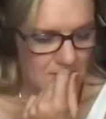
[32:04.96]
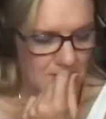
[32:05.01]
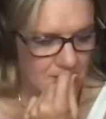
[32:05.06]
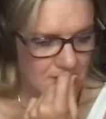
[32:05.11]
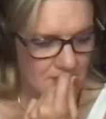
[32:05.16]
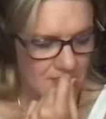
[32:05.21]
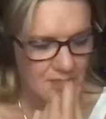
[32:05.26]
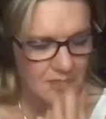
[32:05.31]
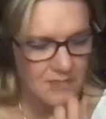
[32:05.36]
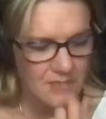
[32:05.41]
I
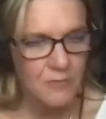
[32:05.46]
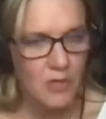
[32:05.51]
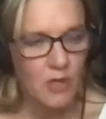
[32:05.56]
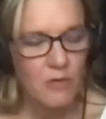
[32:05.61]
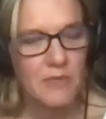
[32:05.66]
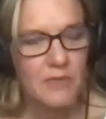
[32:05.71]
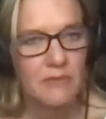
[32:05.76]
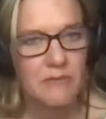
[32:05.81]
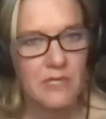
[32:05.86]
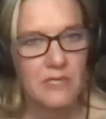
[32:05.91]
had this
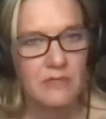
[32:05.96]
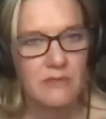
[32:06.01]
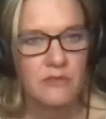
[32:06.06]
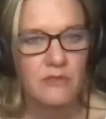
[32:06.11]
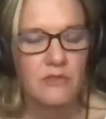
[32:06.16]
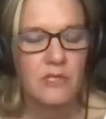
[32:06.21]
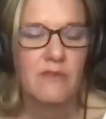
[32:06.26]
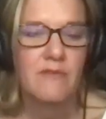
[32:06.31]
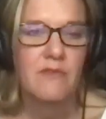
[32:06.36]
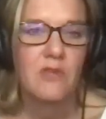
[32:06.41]
moment when I was
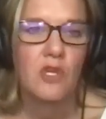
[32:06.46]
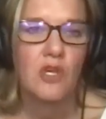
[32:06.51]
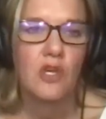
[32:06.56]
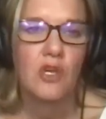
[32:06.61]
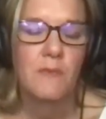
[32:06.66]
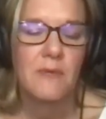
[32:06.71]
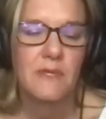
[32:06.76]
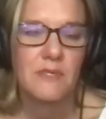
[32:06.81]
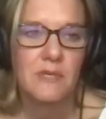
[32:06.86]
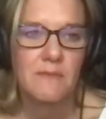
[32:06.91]
driving
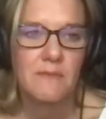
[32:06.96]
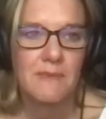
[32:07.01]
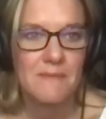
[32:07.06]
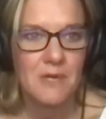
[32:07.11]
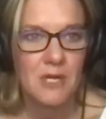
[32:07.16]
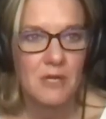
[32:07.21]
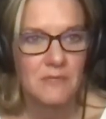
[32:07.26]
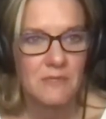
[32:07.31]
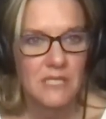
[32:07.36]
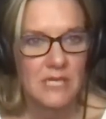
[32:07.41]
home. I was at my
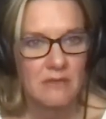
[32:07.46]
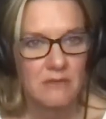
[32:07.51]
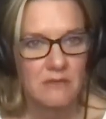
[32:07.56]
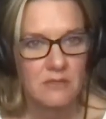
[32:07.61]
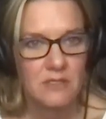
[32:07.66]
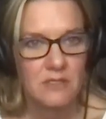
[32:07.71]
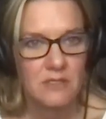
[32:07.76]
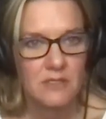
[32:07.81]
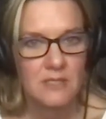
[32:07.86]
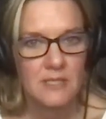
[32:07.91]
mom's
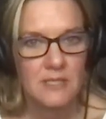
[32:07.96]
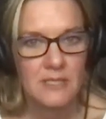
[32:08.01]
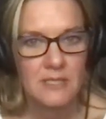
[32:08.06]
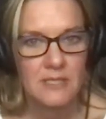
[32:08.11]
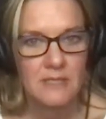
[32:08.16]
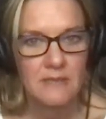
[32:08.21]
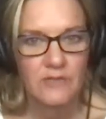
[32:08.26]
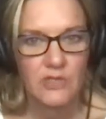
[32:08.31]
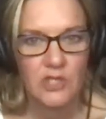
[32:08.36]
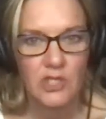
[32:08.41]
house
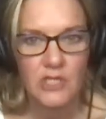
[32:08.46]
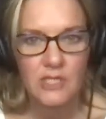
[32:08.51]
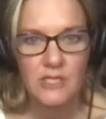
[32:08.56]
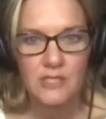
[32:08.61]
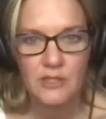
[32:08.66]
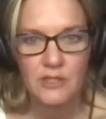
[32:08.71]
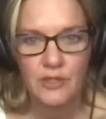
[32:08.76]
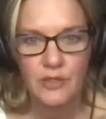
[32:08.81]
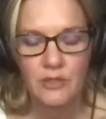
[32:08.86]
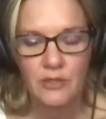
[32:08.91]
for
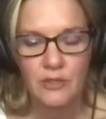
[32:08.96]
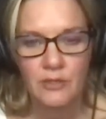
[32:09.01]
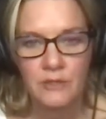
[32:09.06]
Easter.